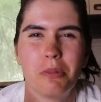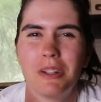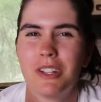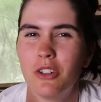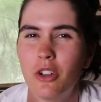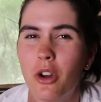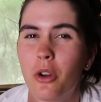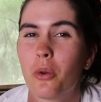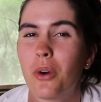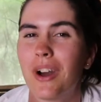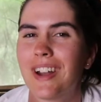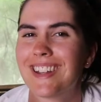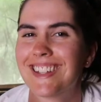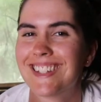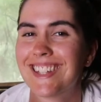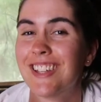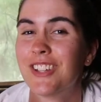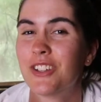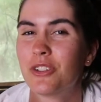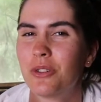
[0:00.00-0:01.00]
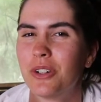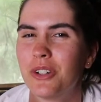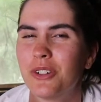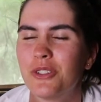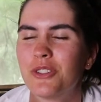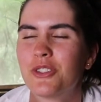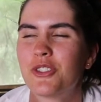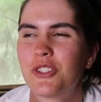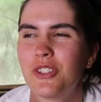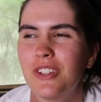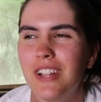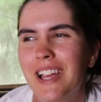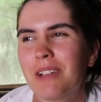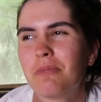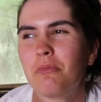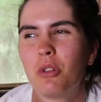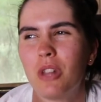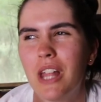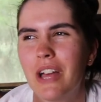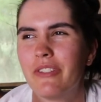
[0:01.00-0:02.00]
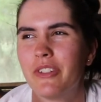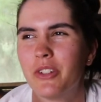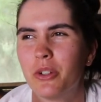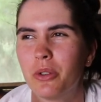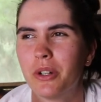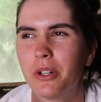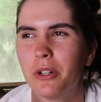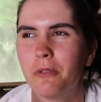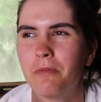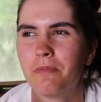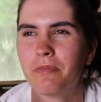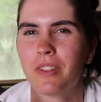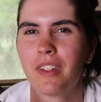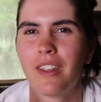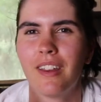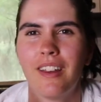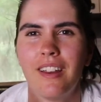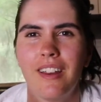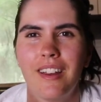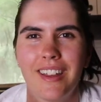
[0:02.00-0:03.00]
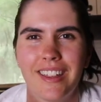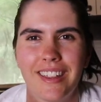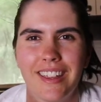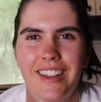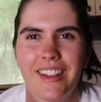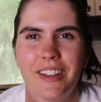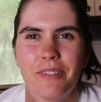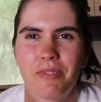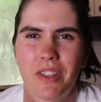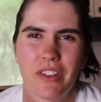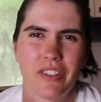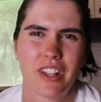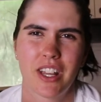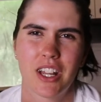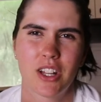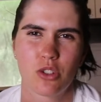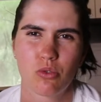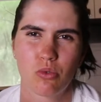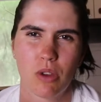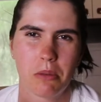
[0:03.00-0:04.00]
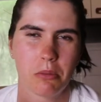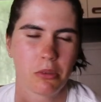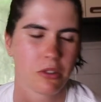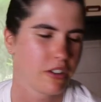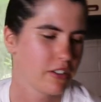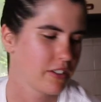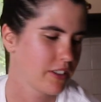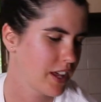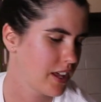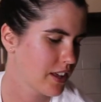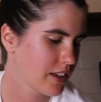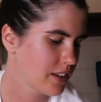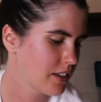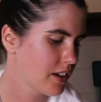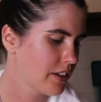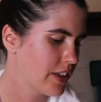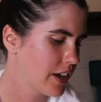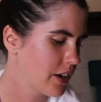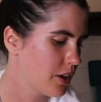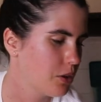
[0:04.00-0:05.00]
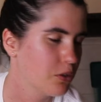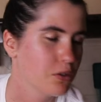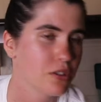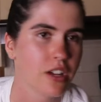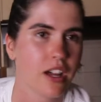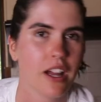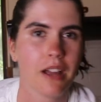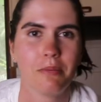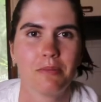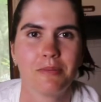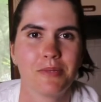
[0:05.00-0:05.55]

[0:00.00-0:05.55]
but not quite essential oil, like more lavender oil. Yeah, I feel like I just rambled on that whole time.